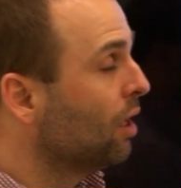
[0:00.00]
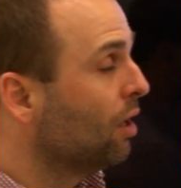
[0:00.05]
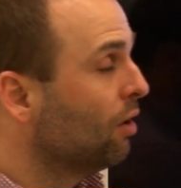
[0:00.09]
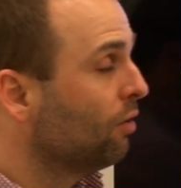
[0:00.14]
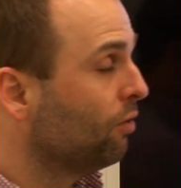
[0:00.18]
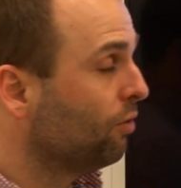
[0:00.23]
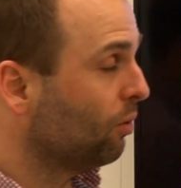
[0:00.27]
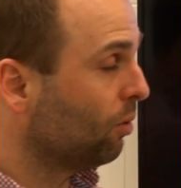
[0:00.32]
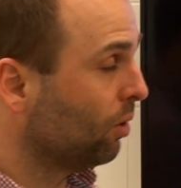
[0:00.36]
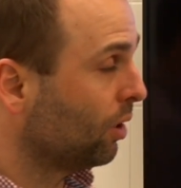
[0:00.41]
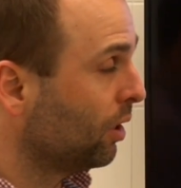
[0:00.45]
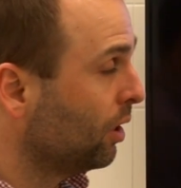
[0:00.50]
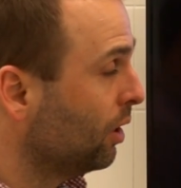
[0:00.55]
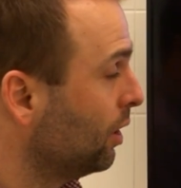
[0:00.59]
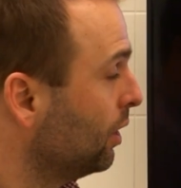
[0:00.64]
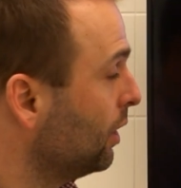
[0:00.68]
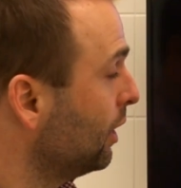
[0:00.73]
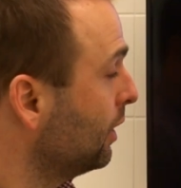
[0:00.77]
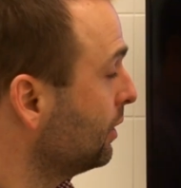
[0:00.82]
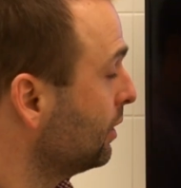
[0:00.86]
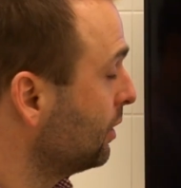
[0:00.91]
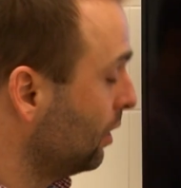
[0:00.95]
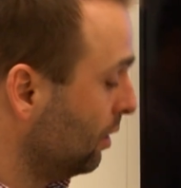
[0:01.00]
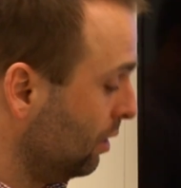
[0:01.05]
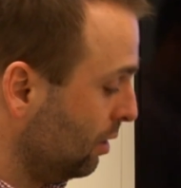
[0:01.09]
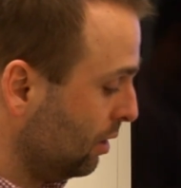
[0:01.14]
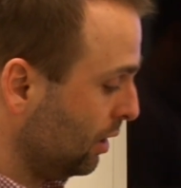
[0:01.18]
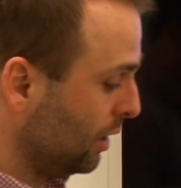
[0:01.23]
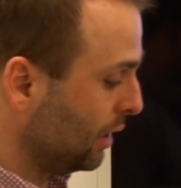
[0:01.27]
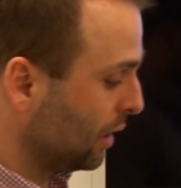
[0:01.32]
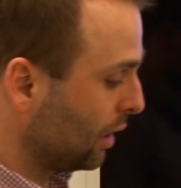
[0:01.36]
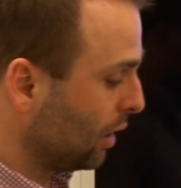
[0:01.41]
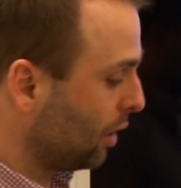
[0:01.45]
for this
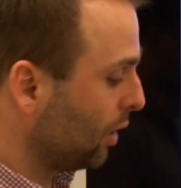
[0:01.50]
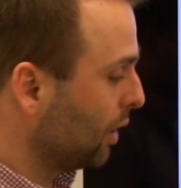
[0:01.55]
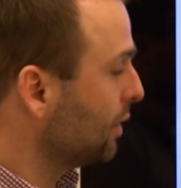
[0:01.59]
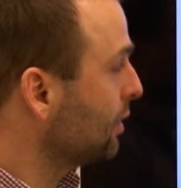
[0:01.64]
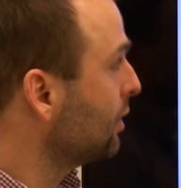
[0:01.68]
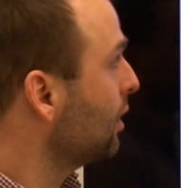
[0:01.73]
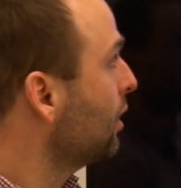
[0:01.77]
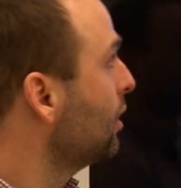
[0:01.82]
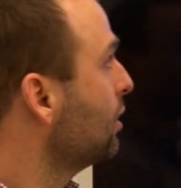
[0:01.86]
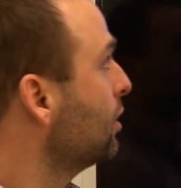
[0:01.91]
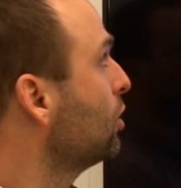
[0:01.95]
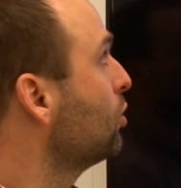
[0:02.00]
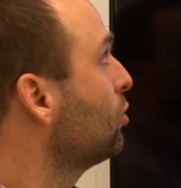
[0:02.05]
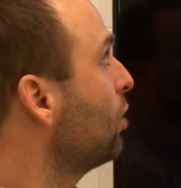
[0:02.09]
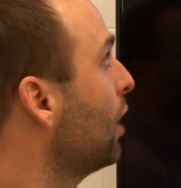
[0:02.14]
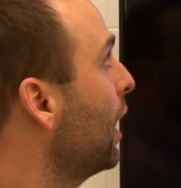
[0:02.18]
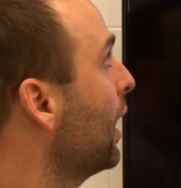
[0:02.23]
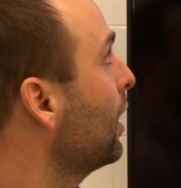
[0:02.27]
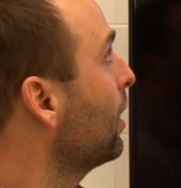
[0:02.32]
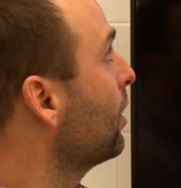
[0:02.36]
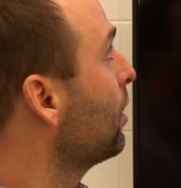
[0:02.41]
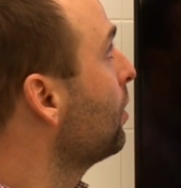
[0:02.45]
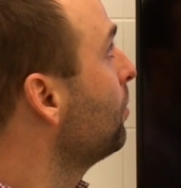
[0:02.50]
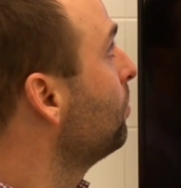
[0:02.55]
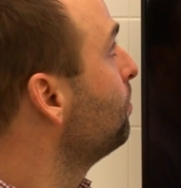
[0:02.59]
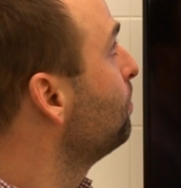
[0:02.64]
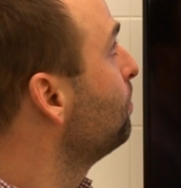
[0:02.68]
increased strength.